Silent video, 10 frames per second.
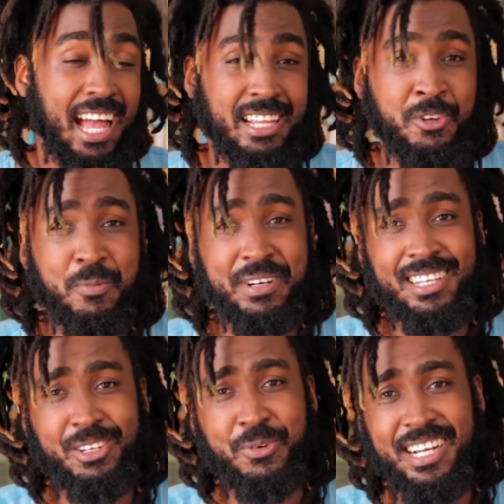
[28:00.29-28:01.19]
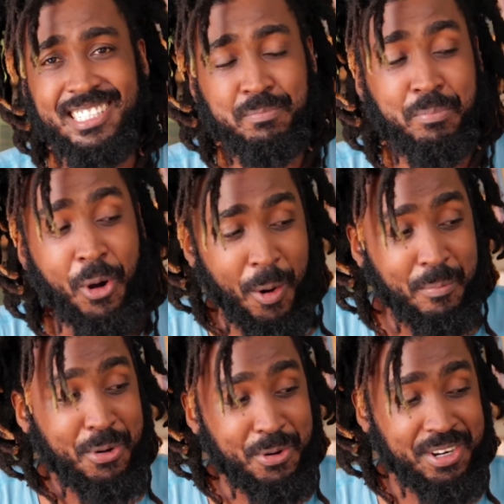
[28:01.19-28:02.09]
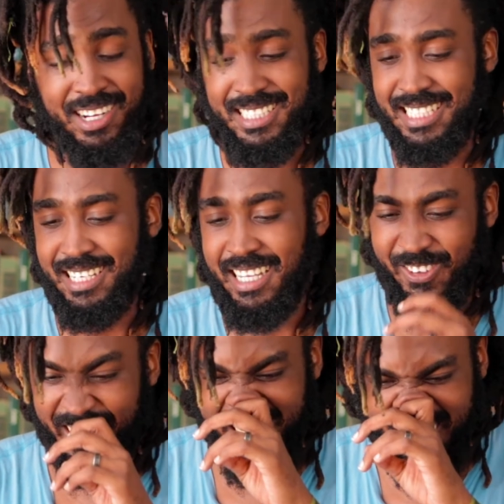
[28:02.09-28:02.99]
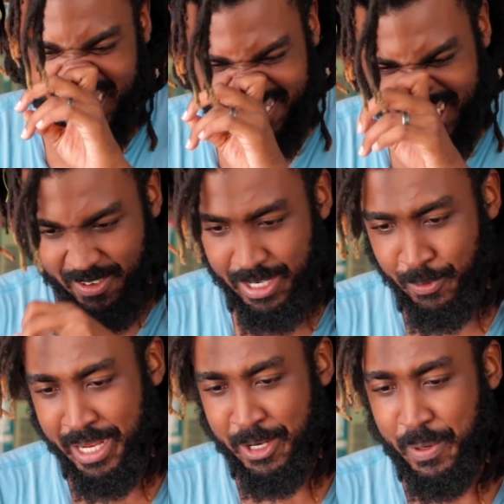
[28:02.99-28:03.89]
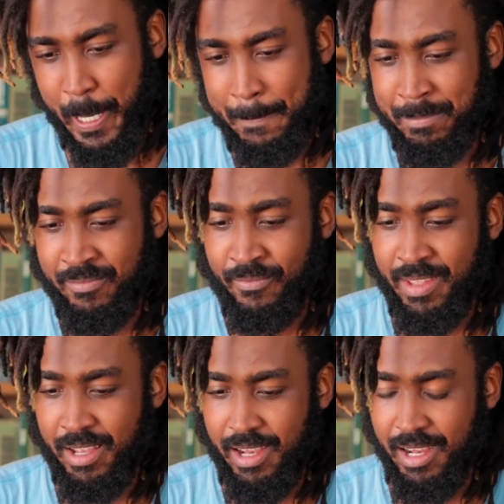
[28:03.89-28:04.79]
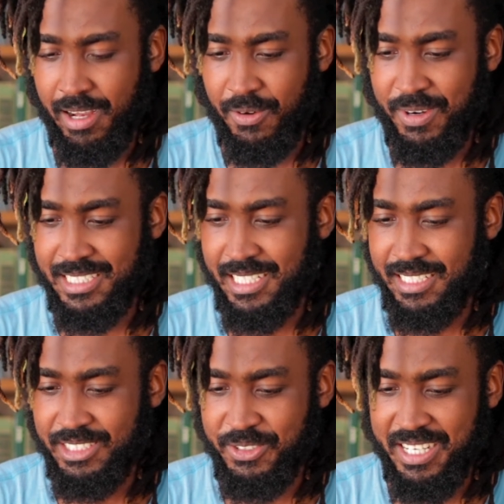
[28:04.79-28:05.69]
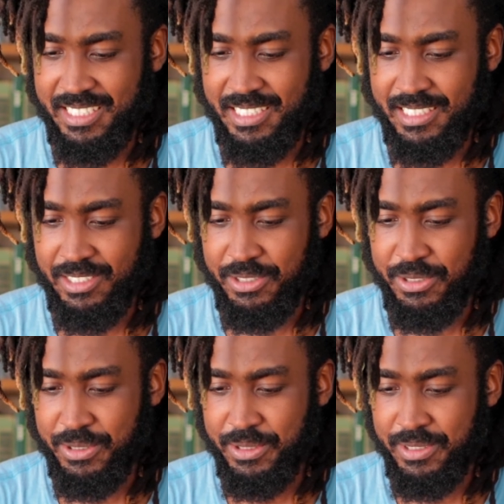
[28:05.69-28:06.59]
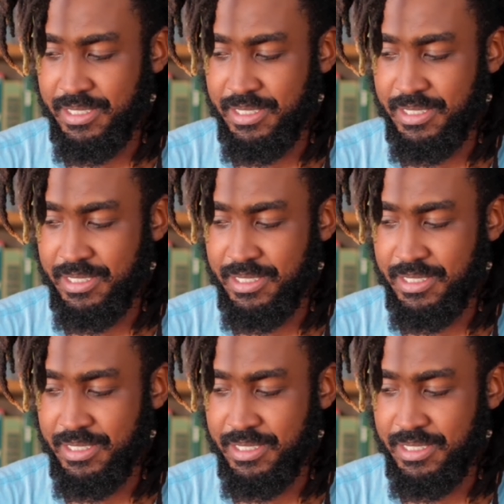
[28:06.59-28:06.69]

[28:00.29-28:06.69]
I know, but I do. I just pump out content. Anyway. What else do I need to do?